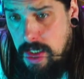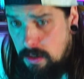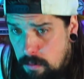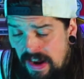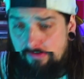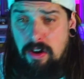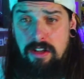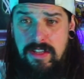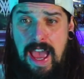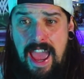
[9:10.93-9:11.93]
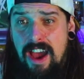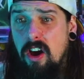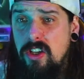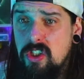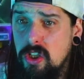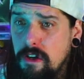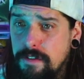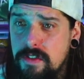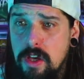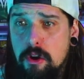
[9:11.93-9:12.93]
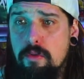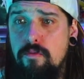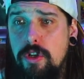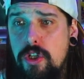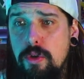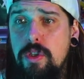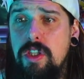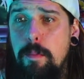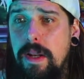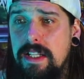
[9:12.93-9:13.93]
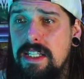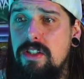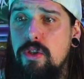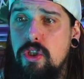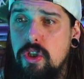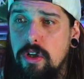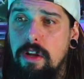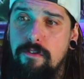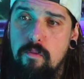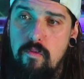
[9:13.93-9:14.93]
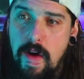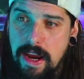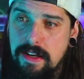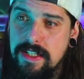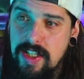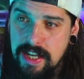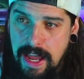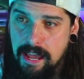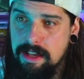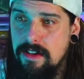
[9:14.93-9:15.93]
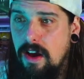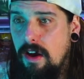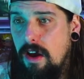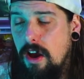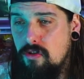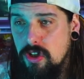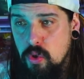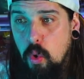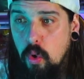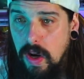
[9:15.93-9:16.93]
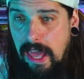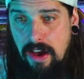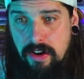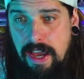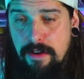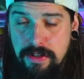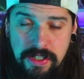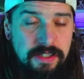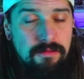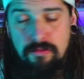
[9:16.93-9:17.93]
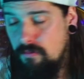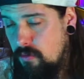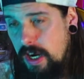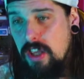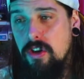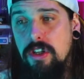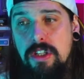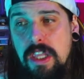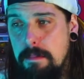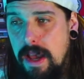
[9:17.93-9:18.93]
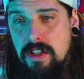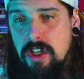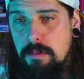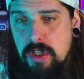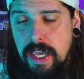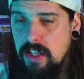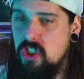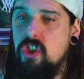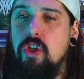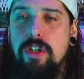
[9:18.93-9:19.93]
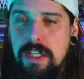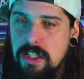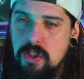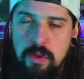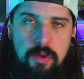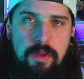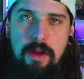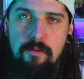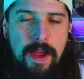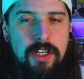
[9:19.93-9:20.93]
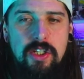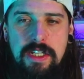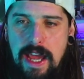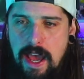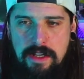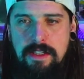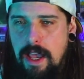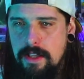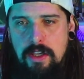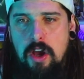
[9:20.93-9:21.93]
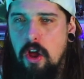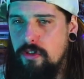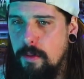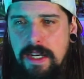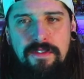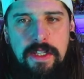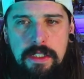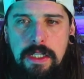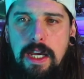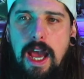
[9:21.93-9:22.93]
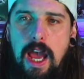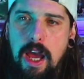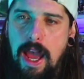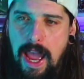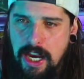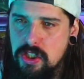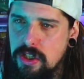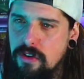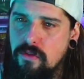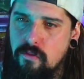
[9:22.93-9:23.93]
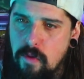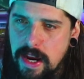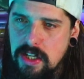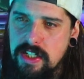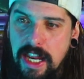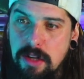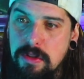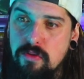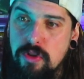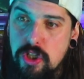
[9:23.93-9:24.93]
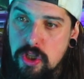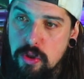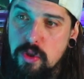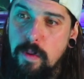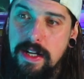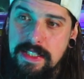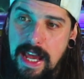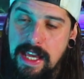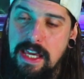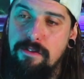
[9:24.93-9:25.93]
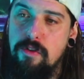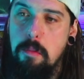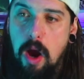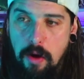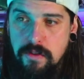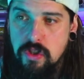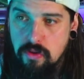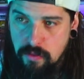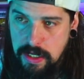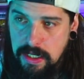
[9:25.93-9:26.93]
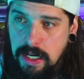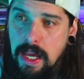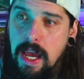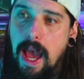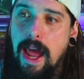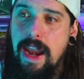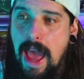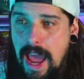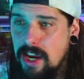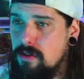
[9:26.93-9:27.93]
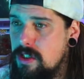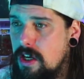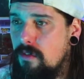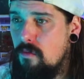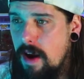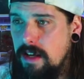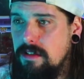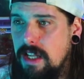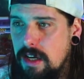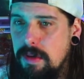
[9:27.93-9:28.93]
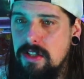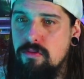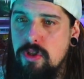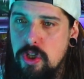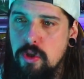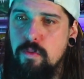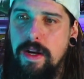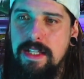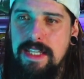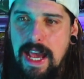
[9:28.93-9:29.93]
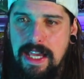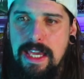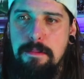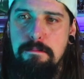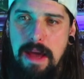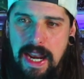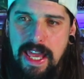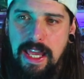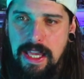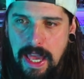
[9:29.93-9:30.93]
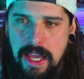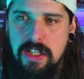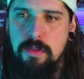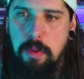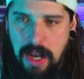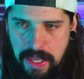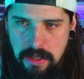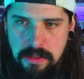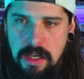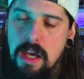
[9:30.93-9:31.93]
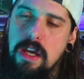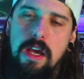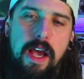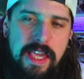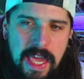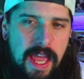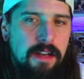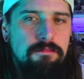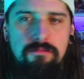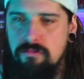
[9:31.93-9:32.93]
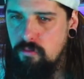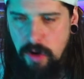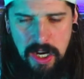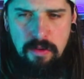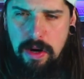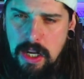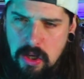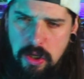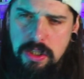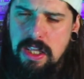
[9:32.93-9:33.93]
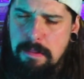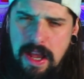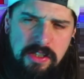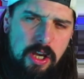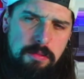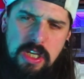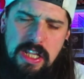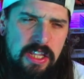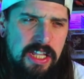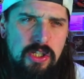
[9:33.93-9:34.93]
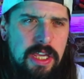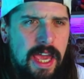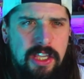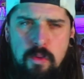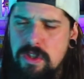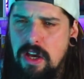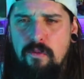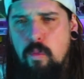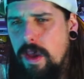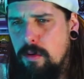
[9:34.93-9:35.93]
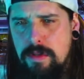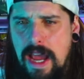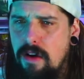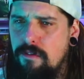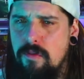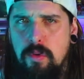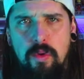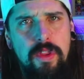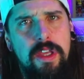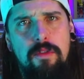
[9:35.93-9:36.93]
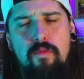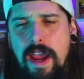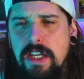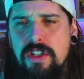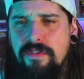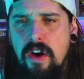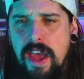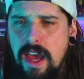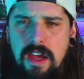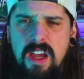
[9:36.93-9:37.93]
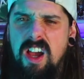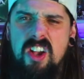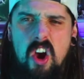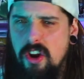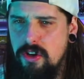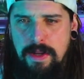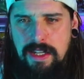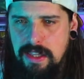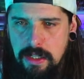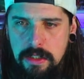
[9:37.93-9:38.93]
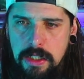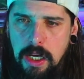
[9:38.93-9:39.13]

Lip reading: We've now got AI stuff, so reduced ability to stun lock from range attack across all AI characters. Really good. The amount of times you get stunned into their range attacks and you can't do anything. Accuracy of range enemies reduced when attacking from off screen, and accuracy of ranged enemies reduced when attacking melee engaged players. Again, really, really good. The amount of times you can literally getting yourself whittled down from all the range fire and can't do anything.